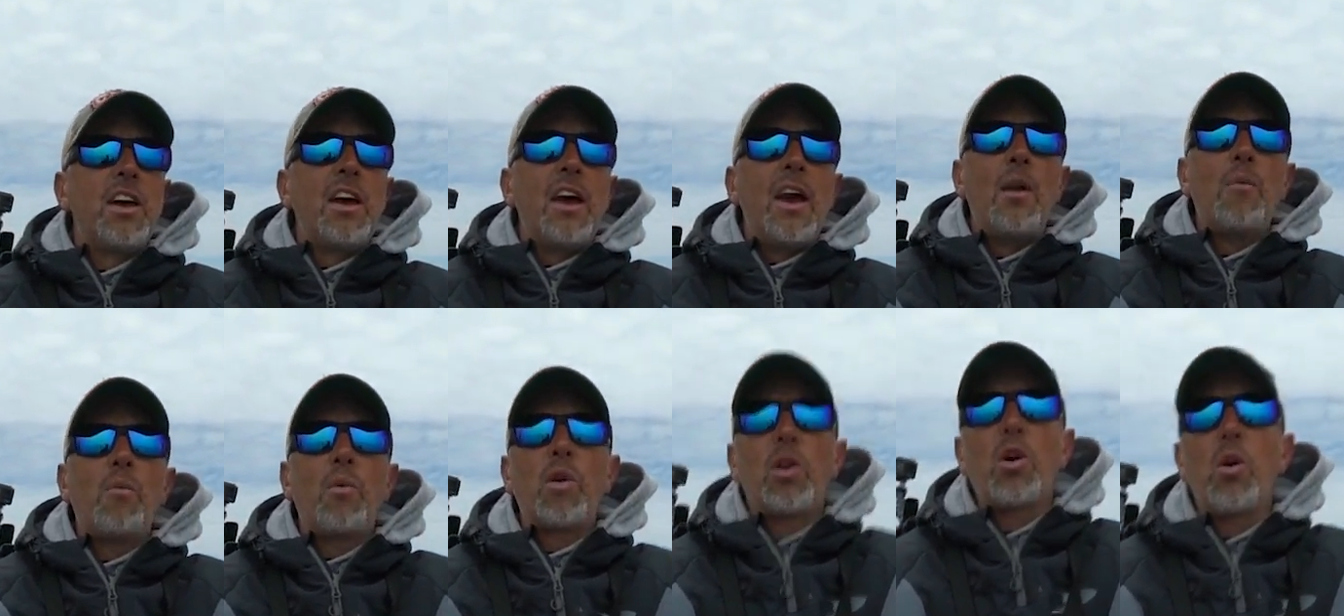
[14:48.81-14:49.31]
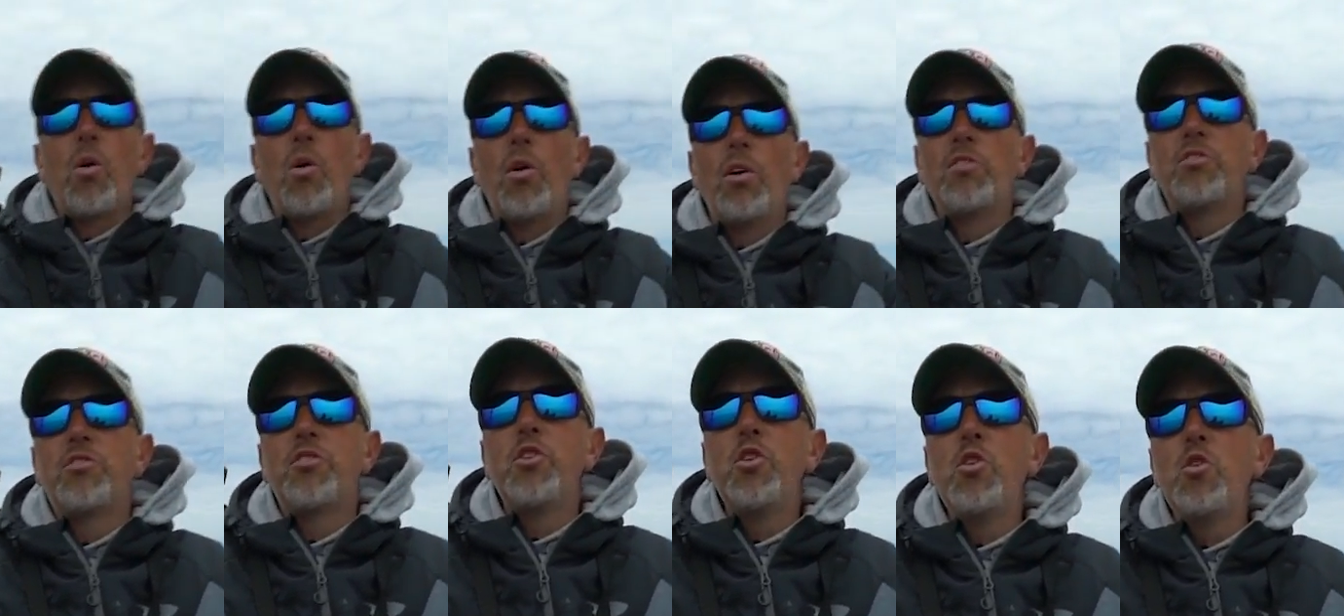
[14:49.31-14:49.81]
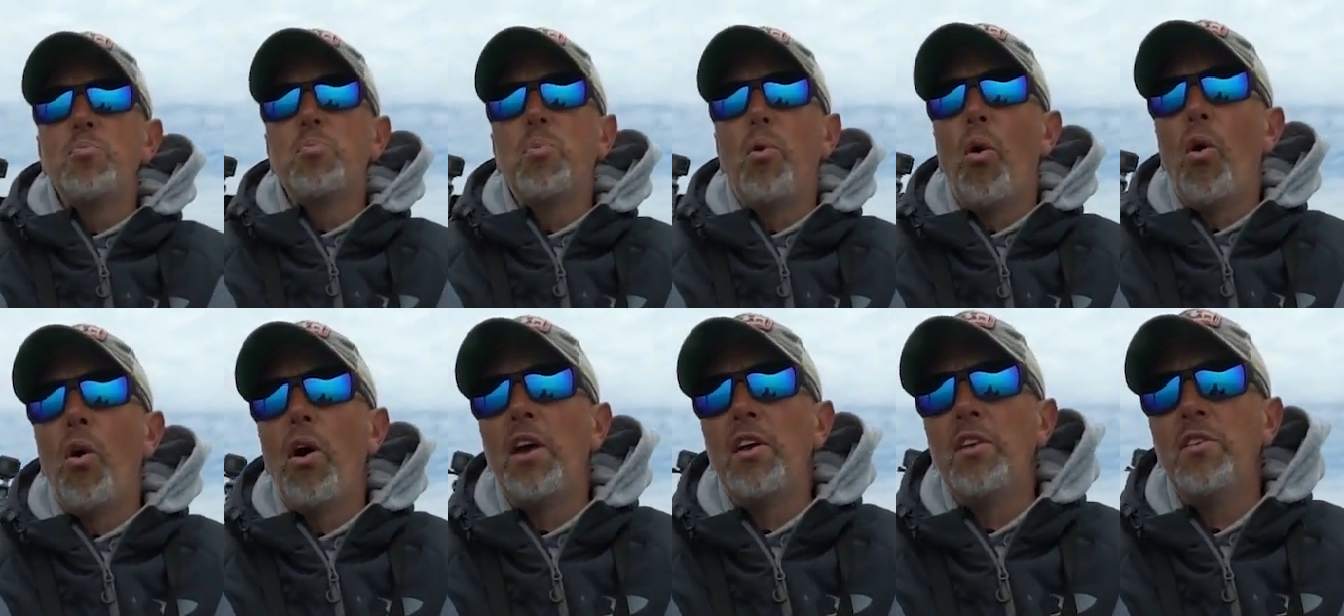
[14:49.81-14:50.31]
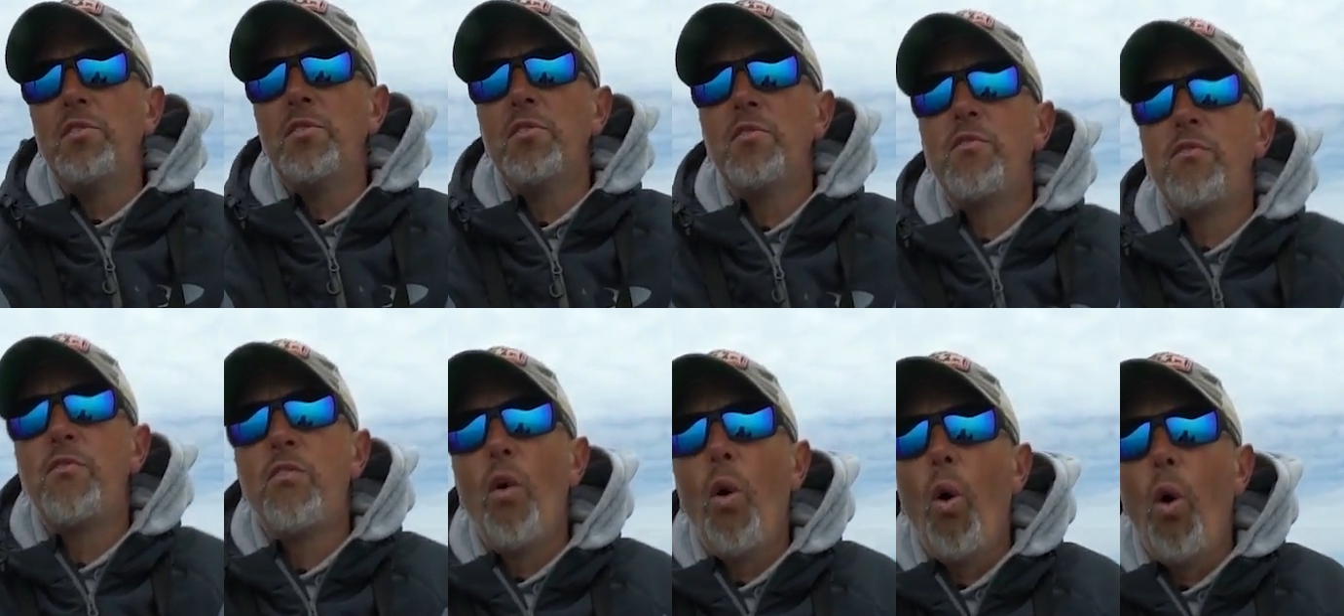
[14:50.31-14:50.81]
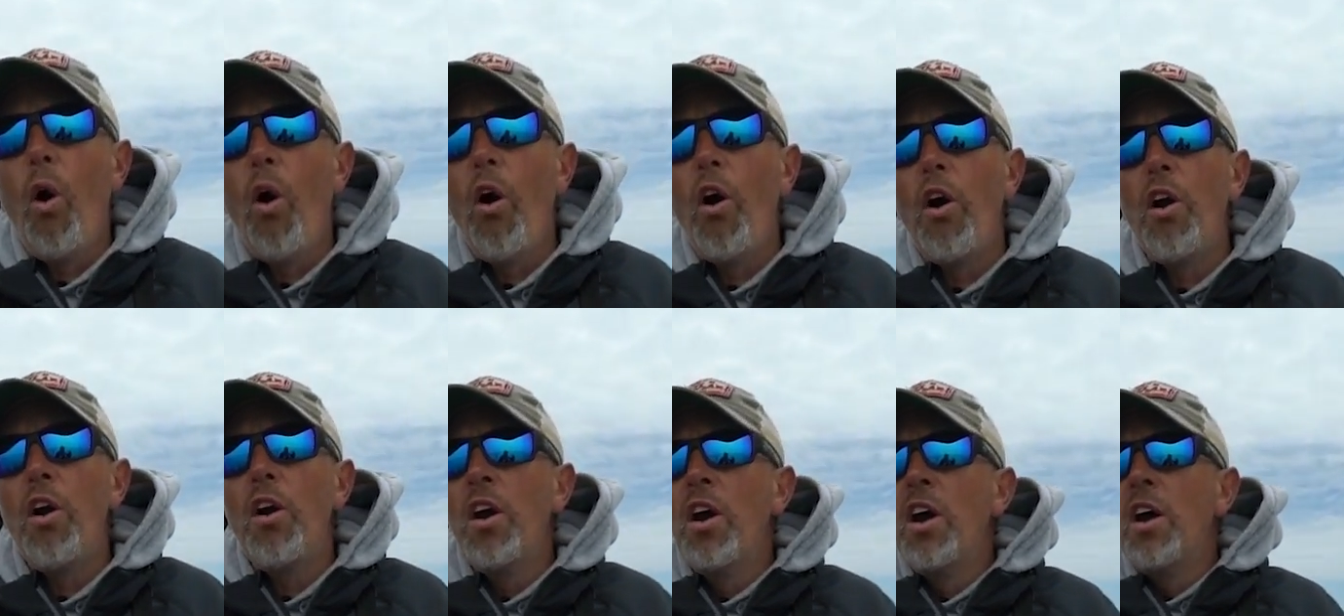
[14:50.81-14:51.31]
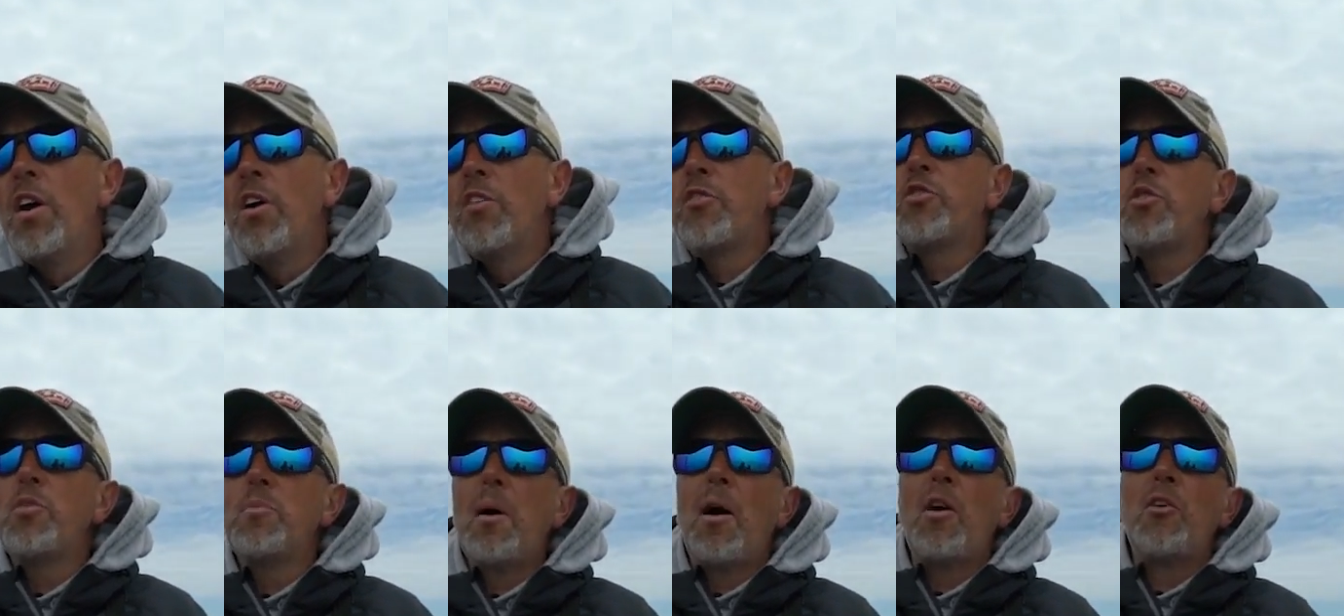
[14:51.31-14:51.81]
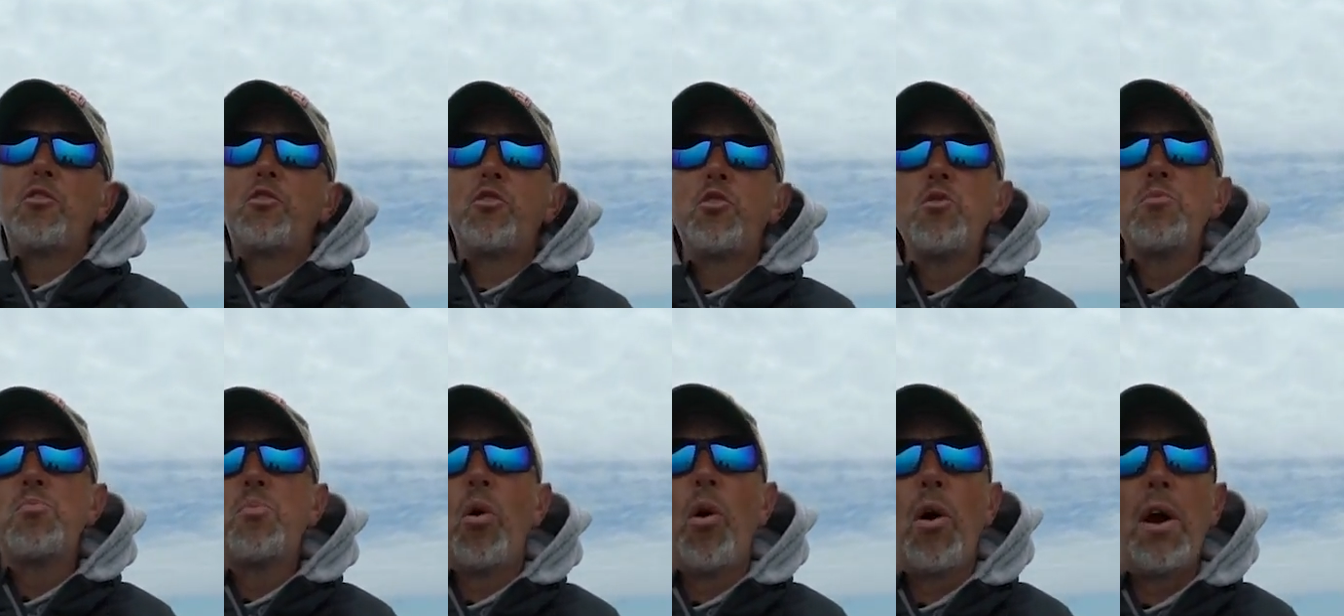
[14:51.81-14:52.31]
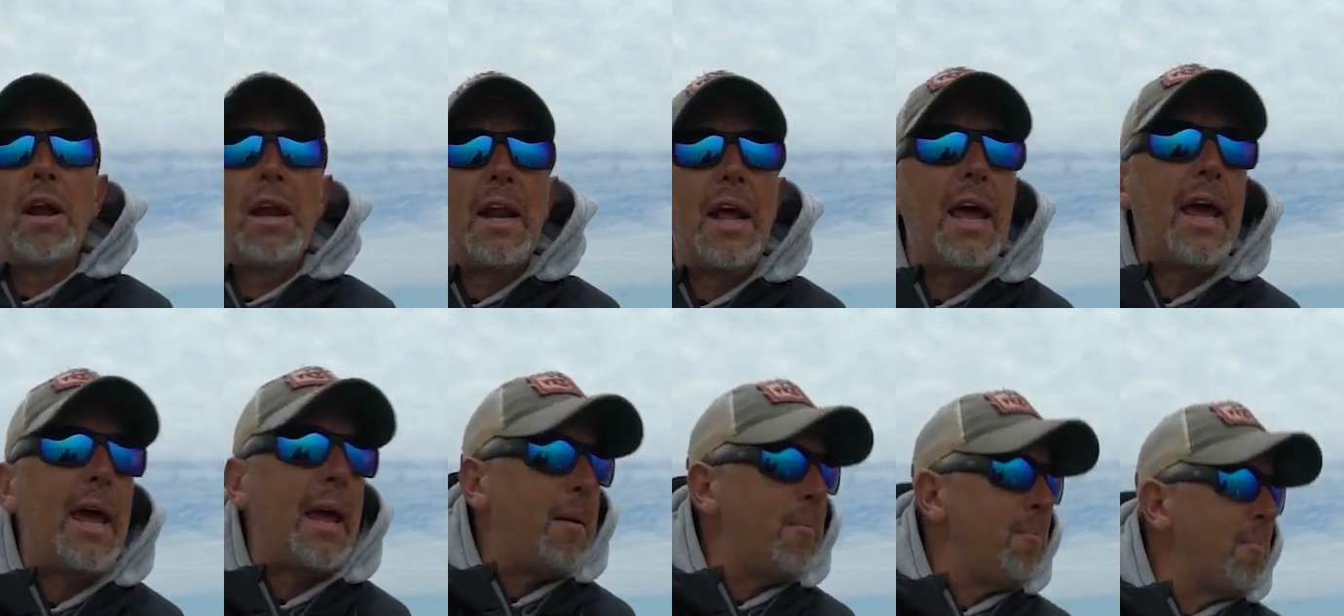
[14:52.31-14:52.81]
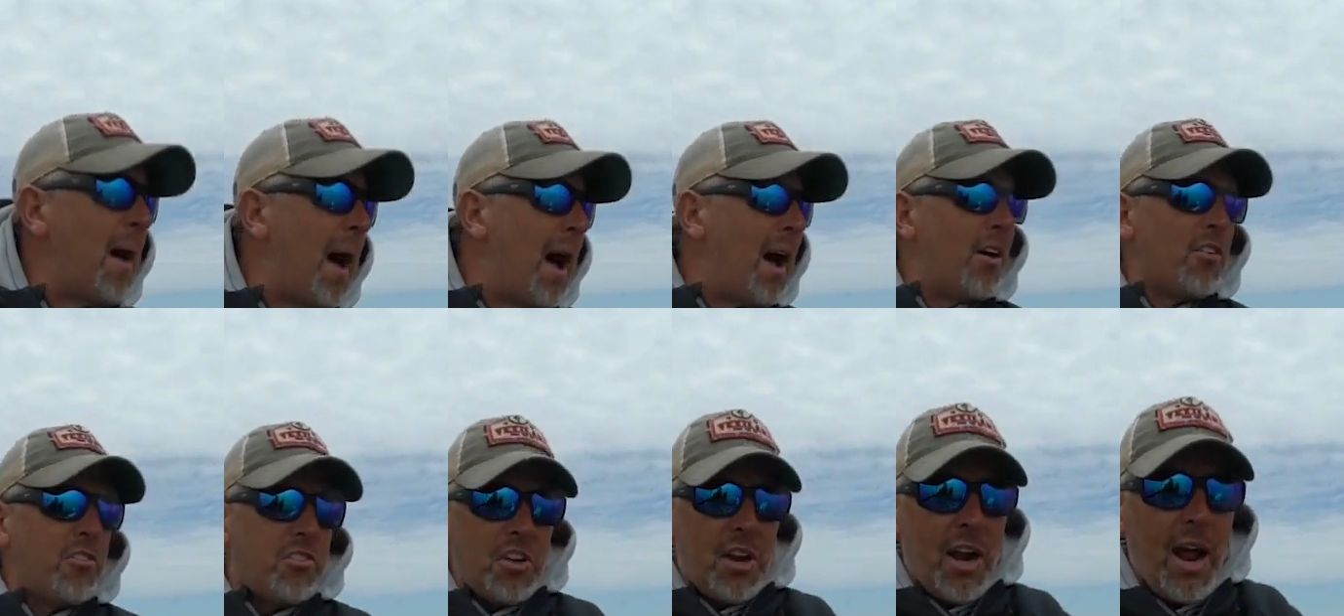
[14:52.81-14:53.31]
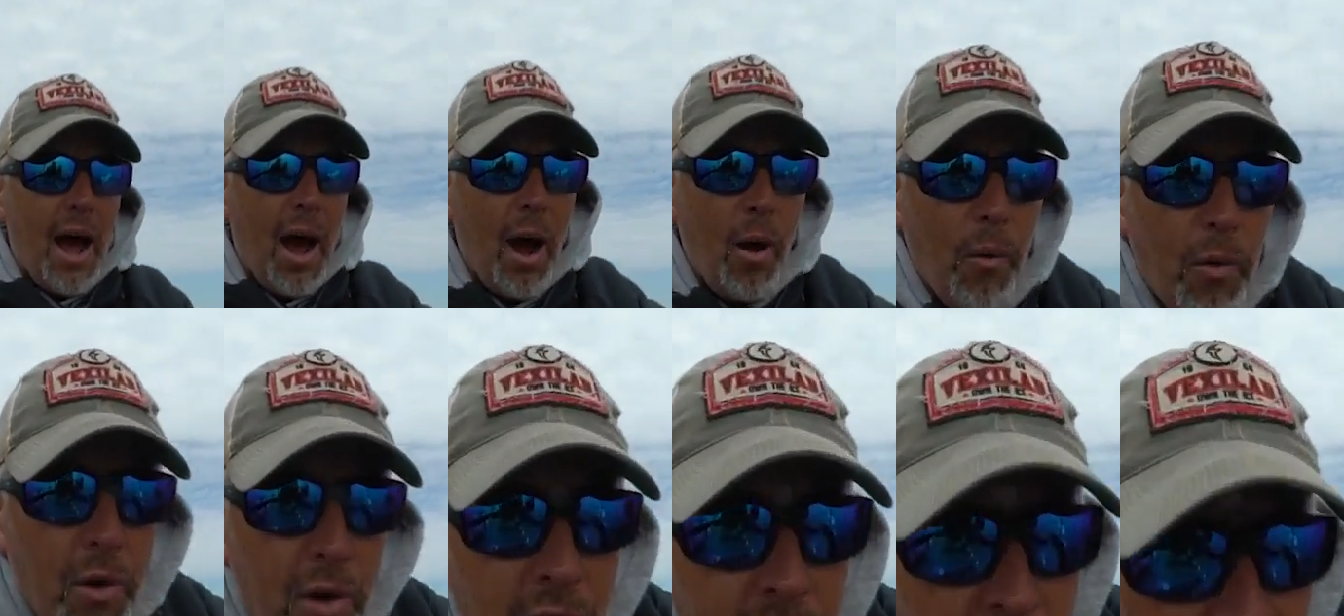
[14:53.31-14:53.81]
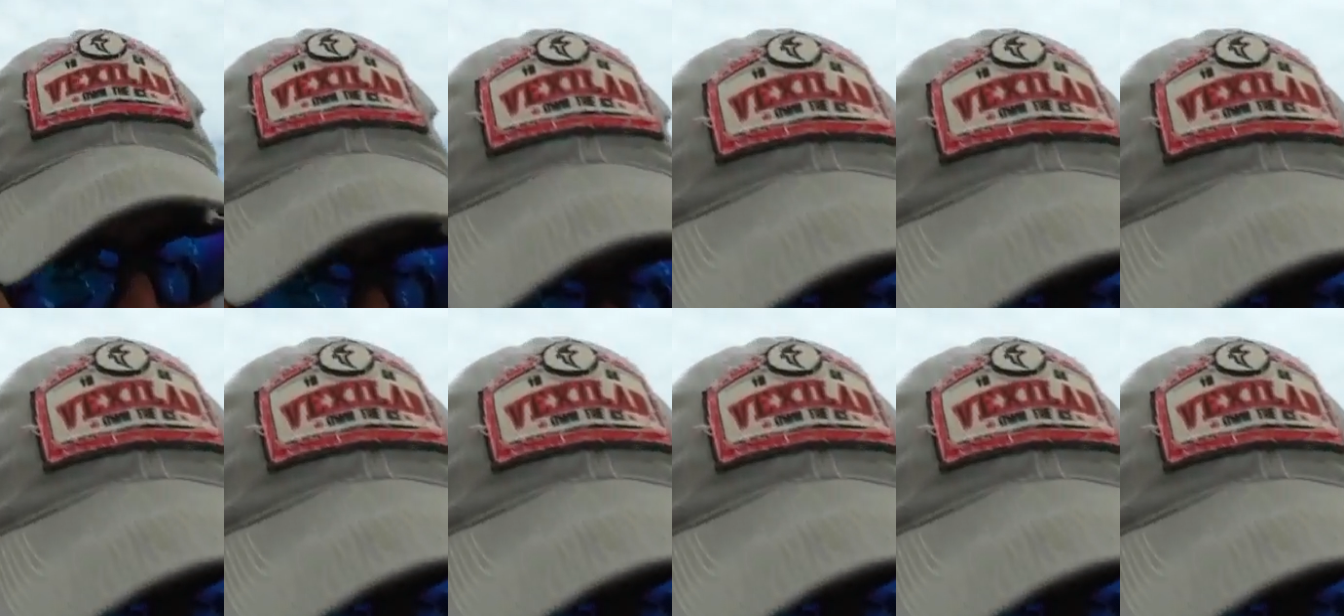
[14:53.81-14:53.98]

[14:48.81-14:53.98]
and we're going 2.4 to about 2.8 miles an hour,